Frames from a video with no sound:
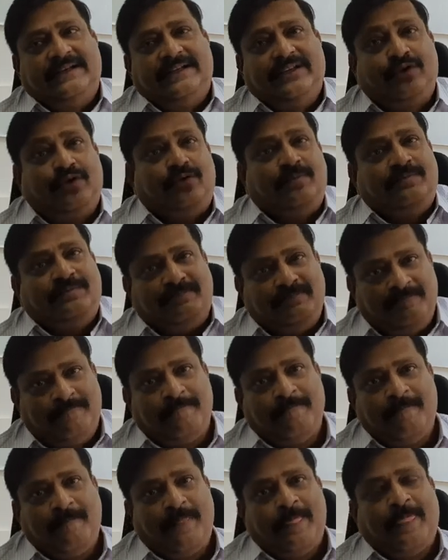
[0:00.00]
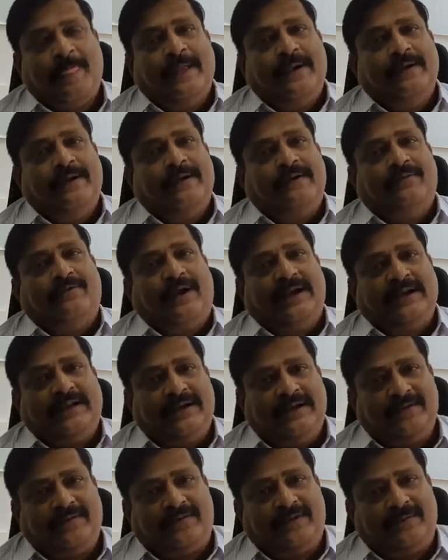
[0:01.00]
Europe. One
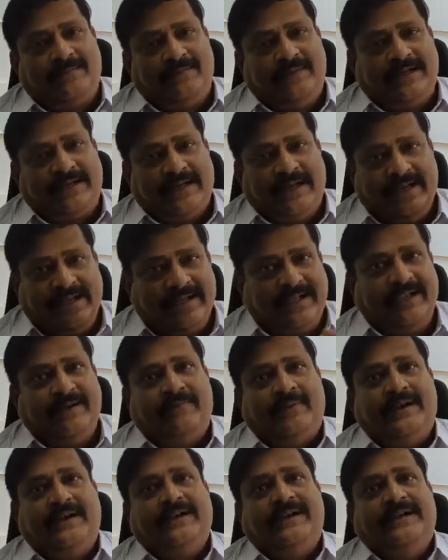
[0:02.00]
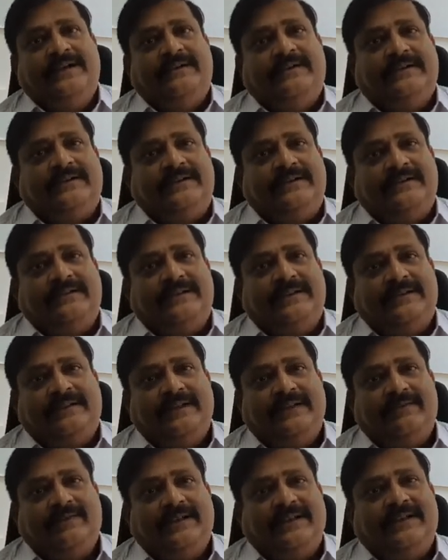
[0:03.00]
girl from Italy came and did this
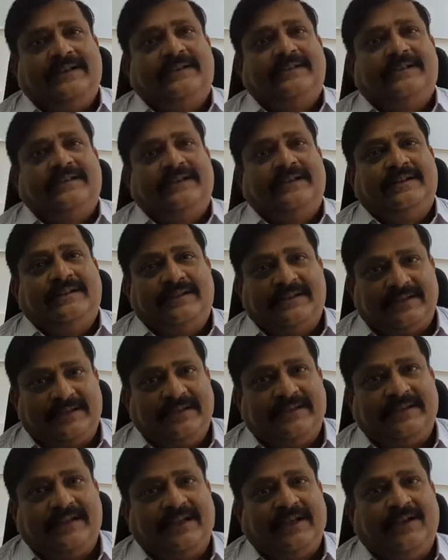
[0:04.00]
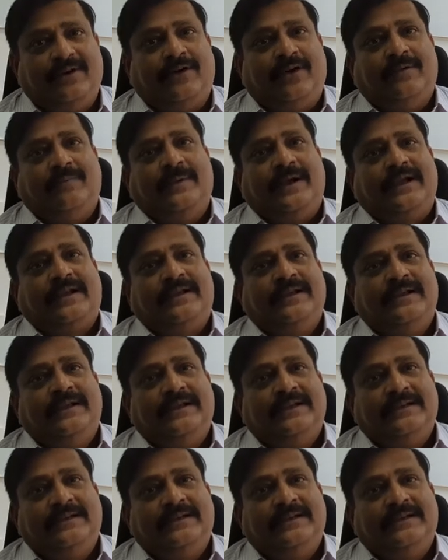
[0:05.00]
thing with us and just recently gone back.